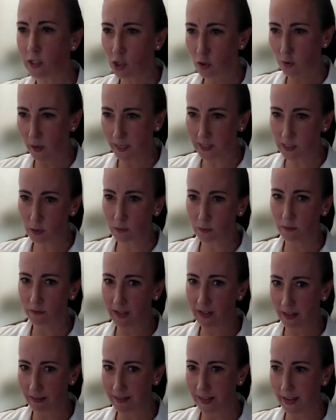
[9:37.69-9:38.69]
to try to sort
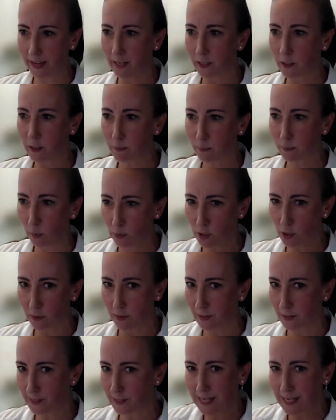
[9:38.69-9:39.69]
of get that
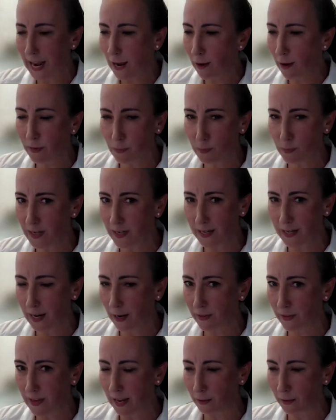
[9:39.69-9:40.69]
exposure and see how
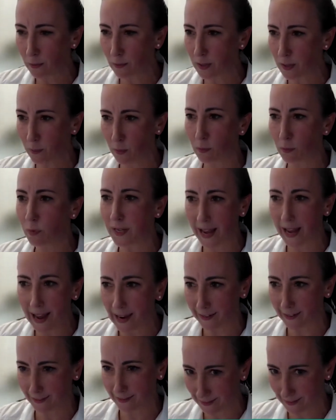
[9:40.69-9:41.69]
the algorithm will
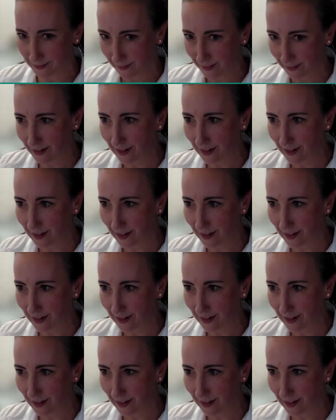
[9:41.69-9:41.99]
react